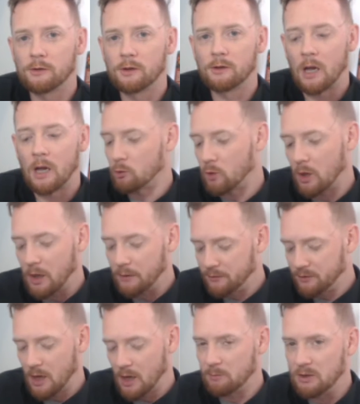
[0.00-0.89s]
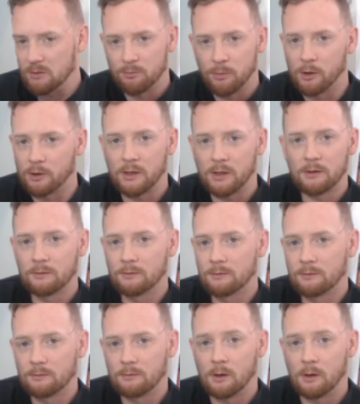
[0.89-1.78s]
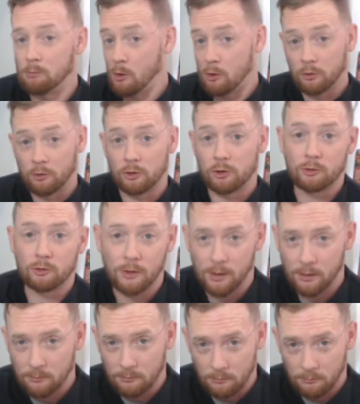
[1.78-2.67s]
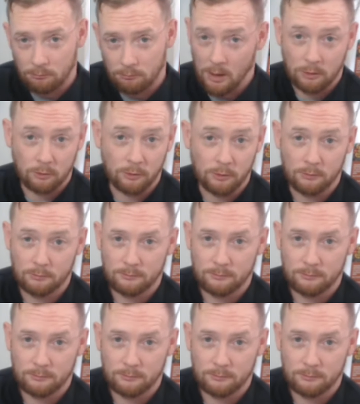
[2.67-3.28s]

I don't have Sami's body. I'm not going to show you, but I don't.